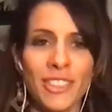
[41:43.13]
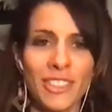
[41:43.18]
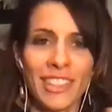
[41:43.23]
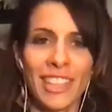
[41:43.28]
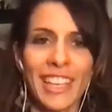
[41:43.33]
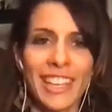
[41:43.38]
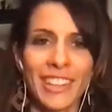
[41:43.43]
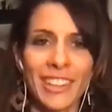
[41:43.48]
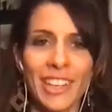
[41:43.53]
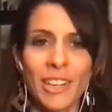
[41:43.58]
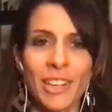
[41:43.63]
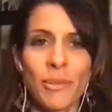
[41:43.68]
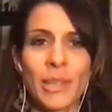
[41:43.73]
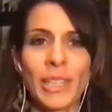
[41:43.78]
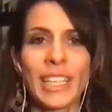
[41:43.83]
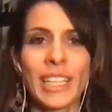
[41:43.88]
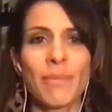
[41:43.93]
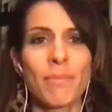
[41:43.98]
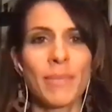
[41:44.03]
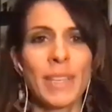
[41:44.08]
You're like, oh, I don't
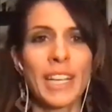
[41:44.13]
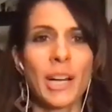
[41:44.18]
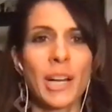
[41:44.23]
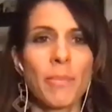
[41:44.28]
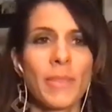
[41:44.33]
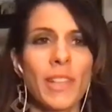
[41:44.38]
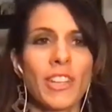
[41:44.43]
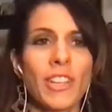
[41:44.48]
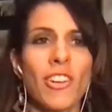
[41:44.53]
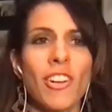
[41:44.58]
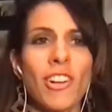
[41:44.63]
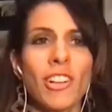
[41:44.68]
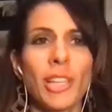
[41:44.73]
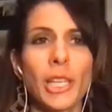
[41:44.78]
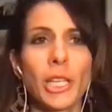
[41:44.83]
want to pick up that call.